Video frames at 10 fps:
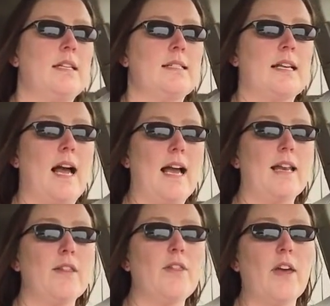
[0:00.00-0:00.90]
It's
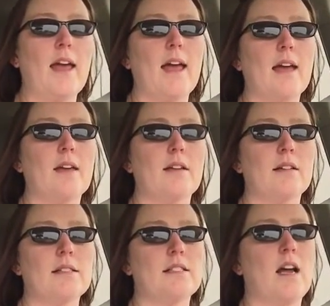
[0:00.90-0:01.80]
kind of thick.
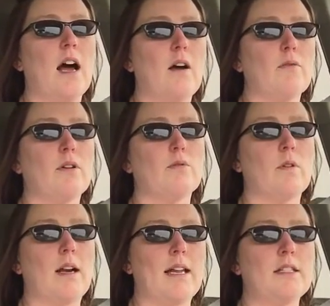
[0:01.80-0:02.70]
It's not a real
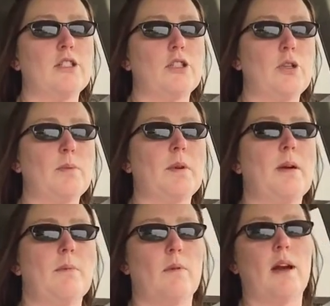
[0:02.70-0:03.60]
runny soup.
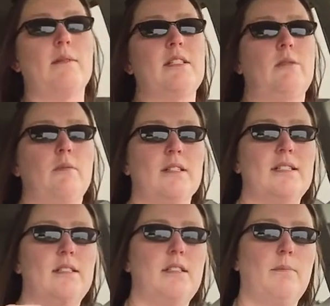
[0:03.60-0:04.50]
But what I was doing
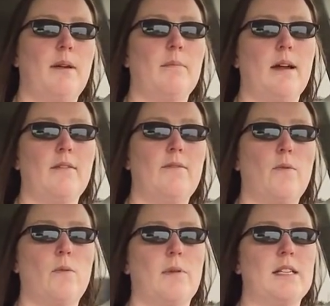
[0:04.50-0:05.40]
was dipping
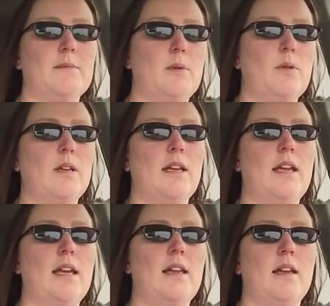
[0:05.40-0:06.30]
my spoon in
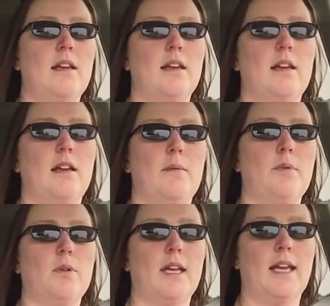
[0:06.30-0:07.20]
it,
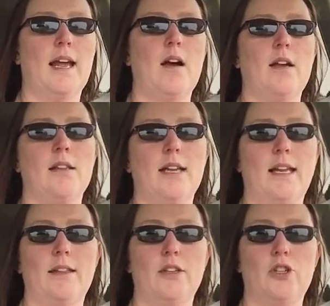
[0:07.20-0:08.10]
pulling it out, and
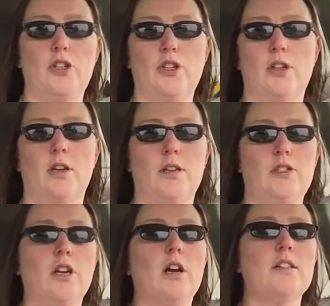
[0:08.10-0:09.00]
letting the
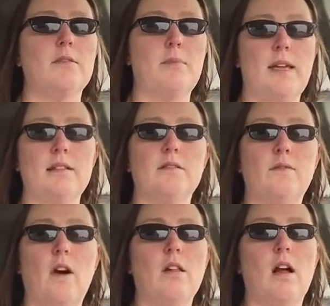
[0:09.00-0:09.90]
chunks of beans
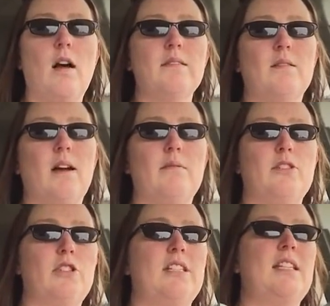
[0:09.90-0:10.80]
fall off. So I
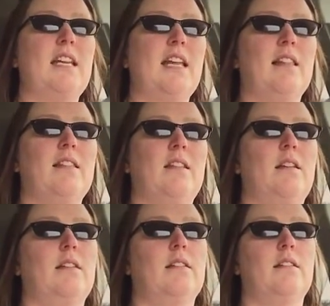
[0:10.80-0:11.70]
was just eating
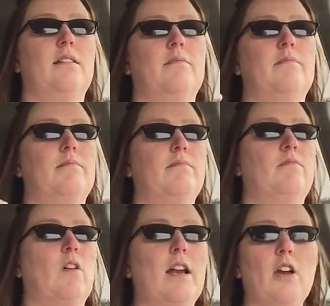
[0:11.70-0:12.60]
the
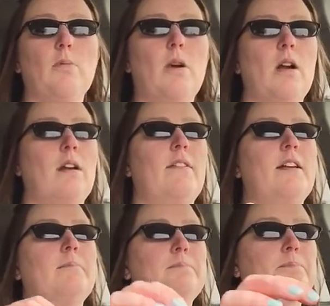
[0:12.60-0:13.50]
runnier part of it.